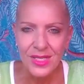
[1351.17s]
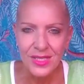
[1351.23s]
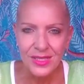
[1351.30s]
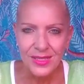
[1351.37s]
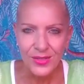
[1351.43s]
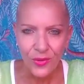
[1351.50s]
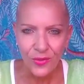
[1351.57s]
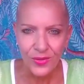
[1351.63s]

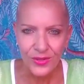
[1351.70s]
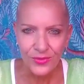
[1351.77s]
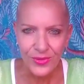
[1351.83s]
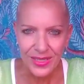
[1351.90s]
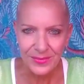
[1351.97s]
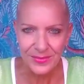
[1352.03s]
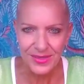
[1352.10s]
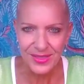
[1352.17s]
This oracle
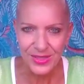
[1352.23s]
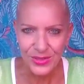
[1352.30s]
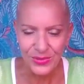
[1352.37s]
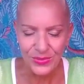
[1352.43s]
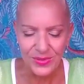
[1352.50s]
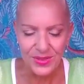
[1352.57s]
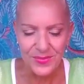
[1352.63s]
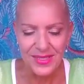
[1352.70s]
comes to you
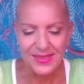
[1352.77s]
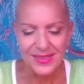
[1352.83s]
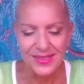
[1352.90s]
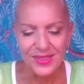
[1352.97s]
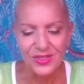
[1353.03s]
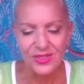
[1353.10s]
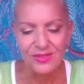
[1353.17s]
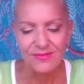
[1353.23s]
with a
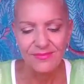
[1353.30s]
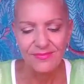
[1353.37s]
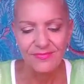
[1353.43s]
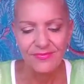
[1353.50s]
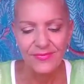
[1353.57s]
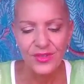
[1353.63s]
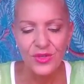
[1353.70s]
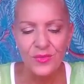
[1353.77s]
message.
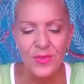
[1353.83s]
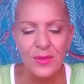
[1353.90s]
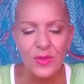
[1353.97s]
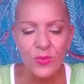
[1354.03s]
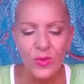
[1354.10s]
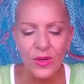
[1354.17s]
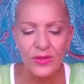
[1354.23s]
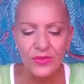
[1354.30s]
You may be
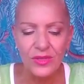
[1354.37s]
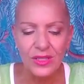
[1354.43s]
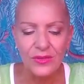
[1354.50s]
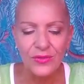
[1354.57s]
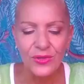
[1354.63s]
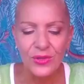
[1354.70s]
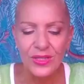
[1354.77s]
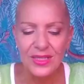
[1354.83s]
wondering
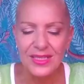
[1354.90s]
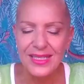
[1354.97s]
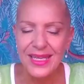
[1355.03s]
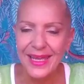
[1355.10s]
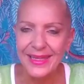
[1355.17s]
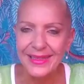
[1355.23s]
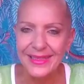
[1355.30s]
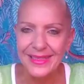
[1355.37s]
if you can
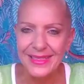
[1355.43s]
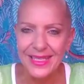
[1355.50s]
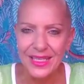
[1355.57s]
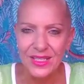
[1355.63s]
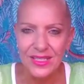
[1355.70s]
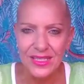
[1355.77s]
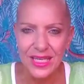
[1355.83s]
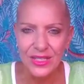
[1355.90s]
attain this
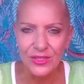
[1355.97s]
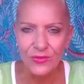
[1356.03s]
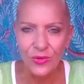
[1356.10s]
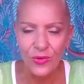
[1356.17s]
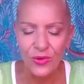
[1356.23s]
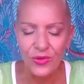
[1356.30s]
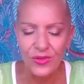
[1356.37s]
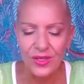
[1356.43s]
next stage of
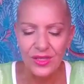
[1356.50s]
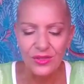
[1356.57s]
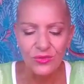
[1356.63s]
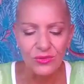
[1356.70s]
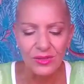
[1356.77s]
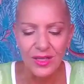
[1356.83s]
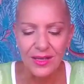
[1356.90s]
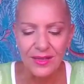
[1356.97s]
growth in
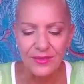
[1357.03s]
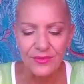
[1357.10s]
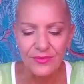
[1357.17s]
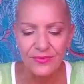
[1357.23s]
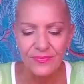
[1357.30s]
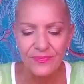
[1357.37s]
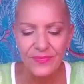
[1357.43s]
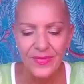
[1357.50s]
your life.
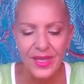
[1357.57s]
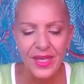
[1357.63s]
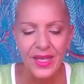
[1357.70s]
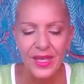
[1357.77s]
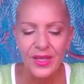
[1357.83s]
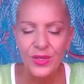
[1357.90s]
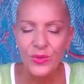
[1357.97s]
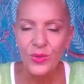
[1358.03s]

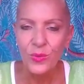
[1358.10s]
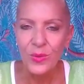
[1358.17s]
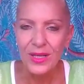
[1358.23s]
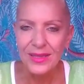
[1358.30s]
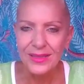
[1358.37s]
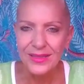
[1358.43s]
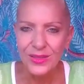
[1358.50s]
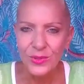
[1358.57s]
You are
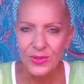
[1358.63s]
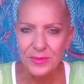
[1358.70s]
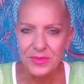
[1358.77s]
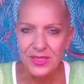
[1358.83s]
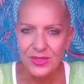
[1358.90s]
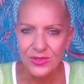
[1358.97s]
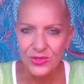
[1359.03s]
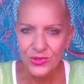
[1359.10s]
well
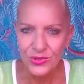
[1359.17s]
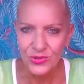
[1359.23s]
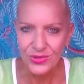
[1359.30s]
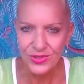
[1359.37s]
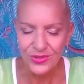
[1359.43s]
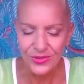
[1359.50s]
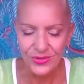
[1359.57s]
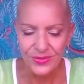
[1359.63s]
equipped to do
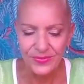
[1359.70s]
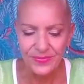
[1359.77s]
so.